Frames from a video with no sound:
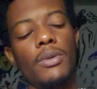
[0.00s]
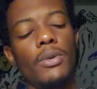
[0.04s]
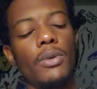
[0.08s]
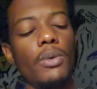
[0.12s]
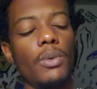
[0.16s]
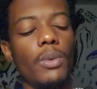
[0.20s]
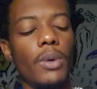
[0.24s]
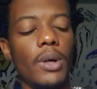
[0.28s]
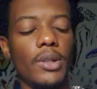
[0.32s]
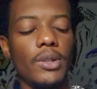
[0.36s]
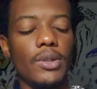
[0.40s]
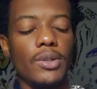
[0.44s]
who
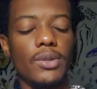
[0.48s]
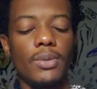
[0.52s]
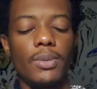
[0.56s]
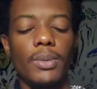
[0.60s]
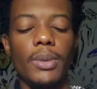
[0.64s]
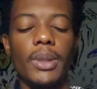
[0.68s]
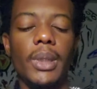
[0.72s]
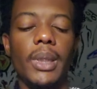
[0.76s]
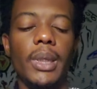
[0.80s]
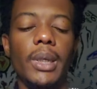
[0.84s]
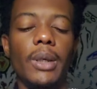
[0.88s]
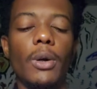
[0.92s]
wants to
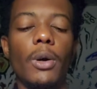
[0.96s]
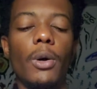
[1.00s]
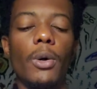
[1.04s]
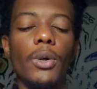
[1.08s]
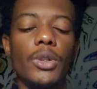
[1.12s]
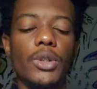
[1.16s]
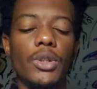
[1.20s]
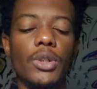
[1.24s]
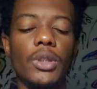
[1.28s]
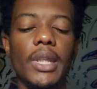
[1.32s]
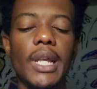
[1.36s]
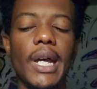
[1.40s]
really
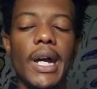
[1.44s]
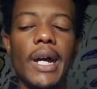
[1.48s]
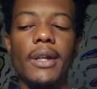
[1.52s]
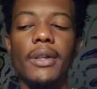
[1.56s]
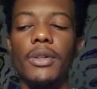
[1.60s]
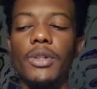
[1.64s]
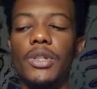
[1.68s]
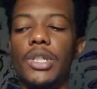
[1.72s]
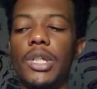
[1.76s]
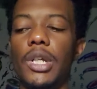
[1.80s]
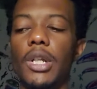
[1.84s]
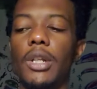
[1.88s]
hold you down
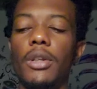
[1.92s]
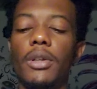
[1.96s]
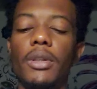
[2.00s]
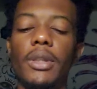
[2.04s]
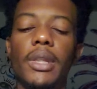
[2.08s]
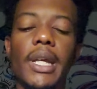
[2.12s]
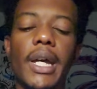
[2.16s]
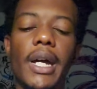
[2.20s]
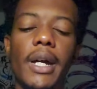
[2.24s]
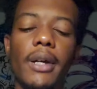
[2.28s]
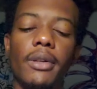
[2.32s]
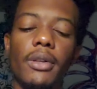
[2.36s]
or chain you
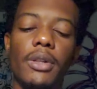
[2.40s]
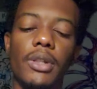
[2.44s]
down,